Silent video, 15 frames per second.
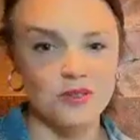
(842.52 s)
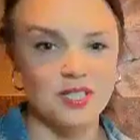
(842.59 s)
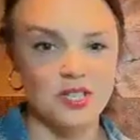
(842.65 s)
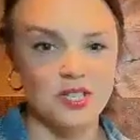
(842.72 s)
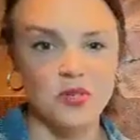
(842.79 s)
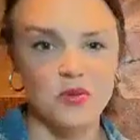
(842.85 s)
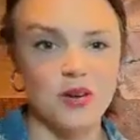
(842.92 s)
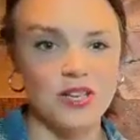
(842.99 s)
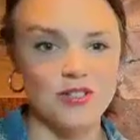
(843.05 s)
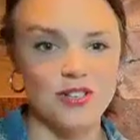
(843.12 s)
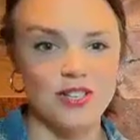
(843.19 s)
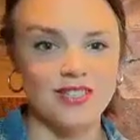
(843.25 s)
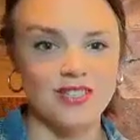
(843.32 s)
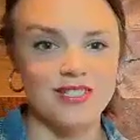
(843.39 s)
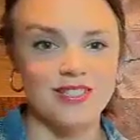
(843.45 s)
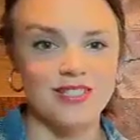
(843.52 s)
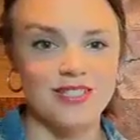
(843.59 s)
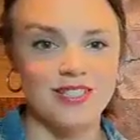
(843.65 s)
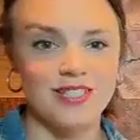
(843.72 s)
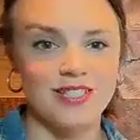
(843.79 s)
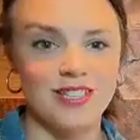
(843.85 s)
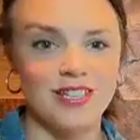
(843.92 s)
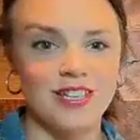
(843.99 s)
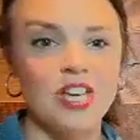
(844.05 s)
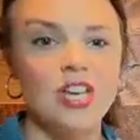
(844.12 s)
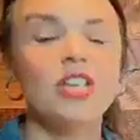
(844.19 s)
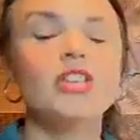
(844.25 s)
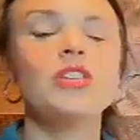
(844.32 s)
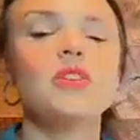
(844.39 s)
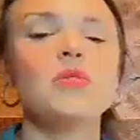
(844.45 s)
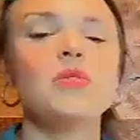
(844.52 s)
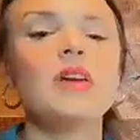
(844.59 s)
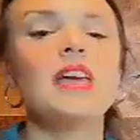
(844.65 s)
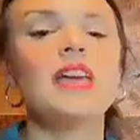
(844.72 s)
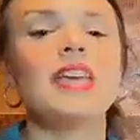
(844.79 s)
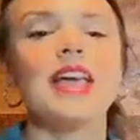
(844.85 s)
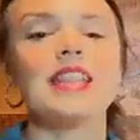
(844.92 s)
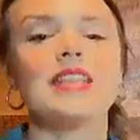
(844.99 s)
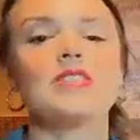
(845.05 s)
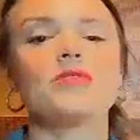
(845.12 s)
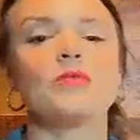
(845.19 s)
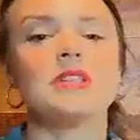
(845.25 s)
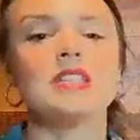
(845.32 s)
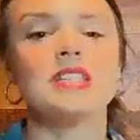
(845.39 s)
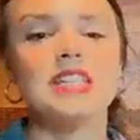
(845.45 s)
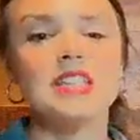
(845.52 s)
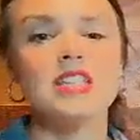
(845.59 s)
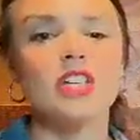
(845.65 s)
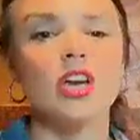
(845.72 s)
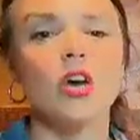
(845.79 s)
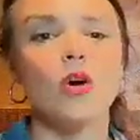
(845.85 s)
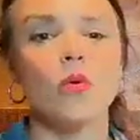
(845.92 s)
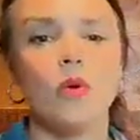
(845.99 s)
those situations. You can get the strategic